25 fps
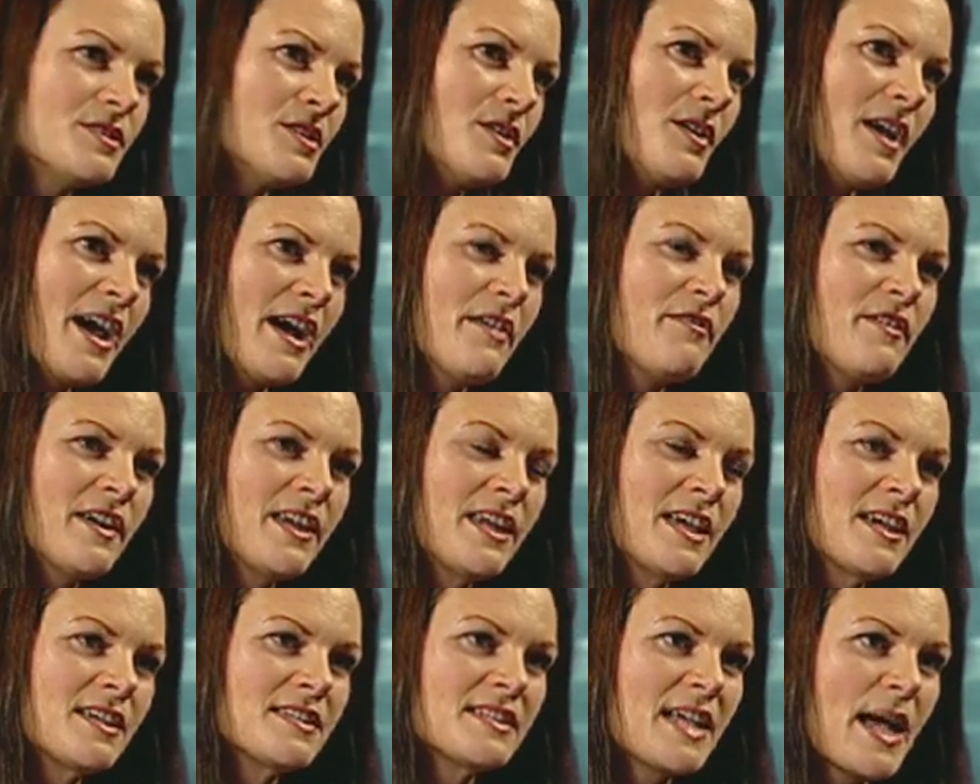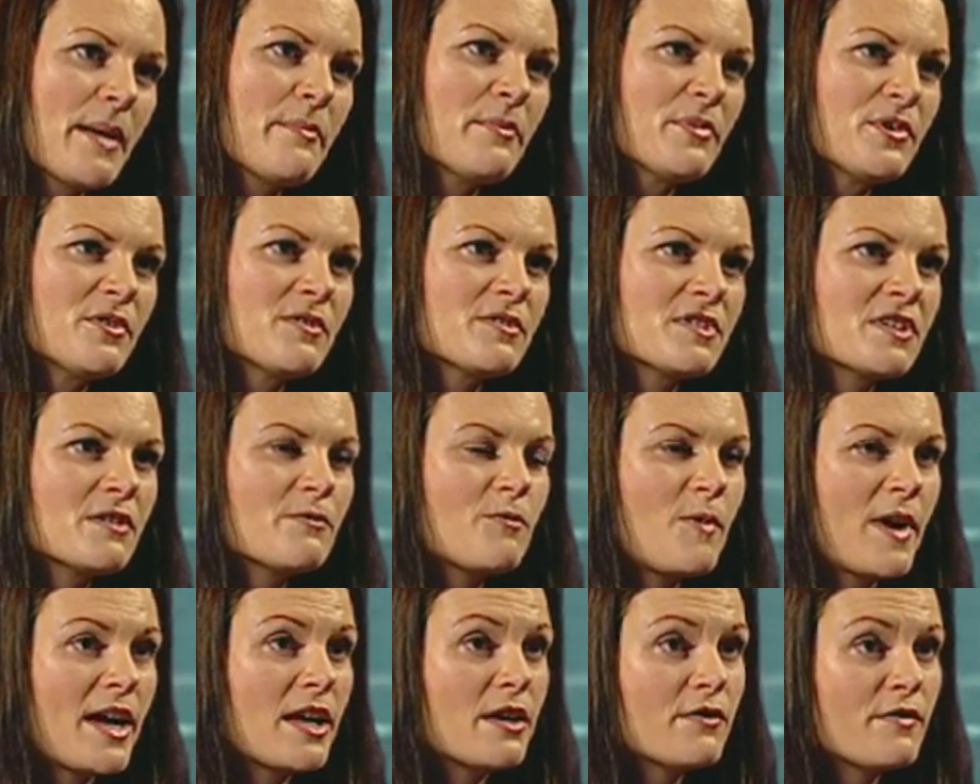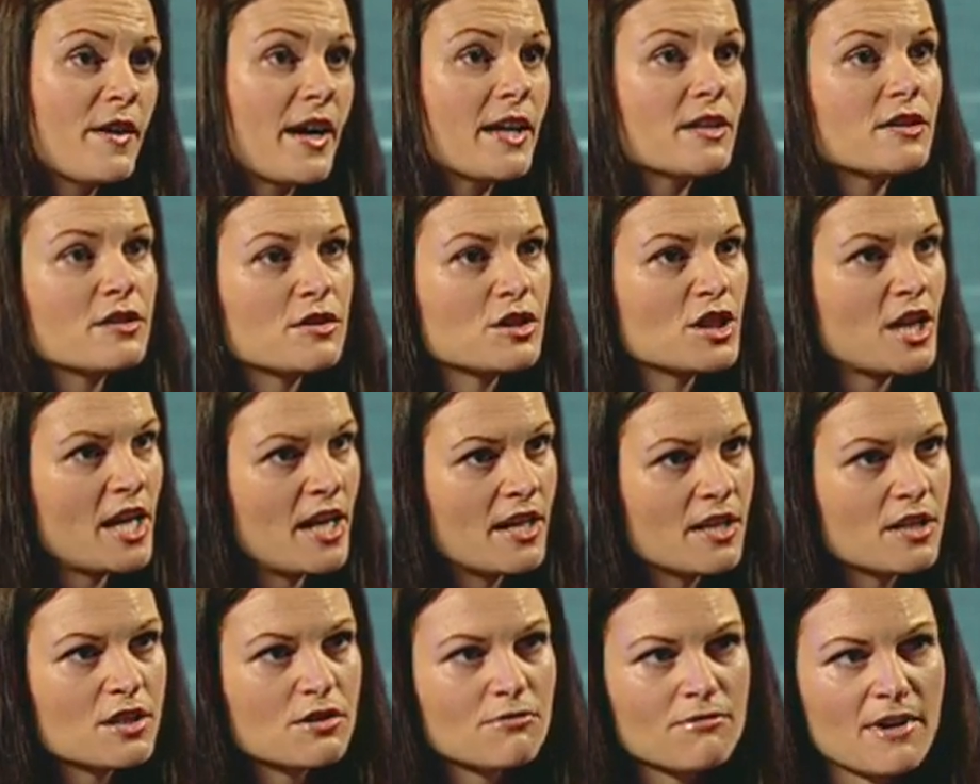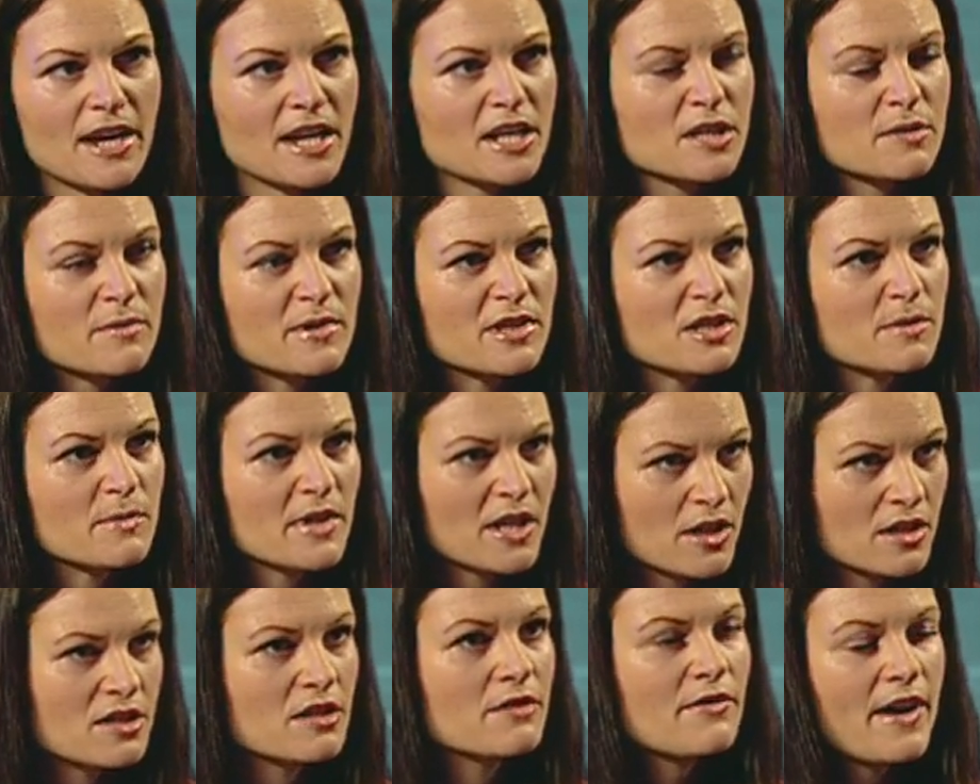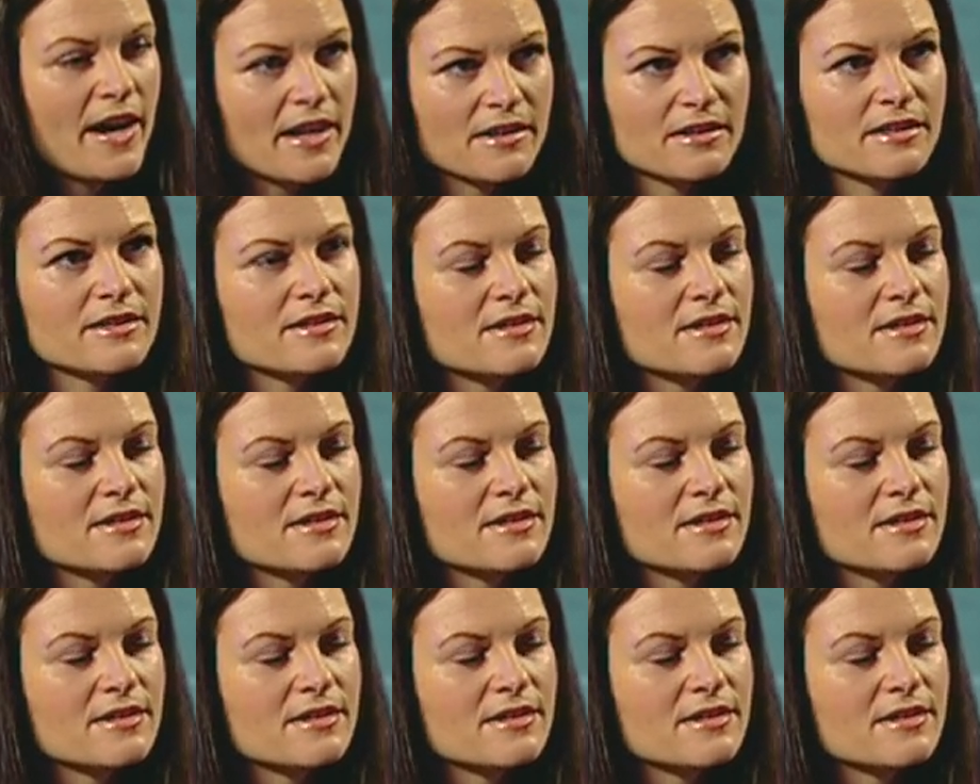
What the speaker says: Do you have any examples of where you've had to change arrangements because you've had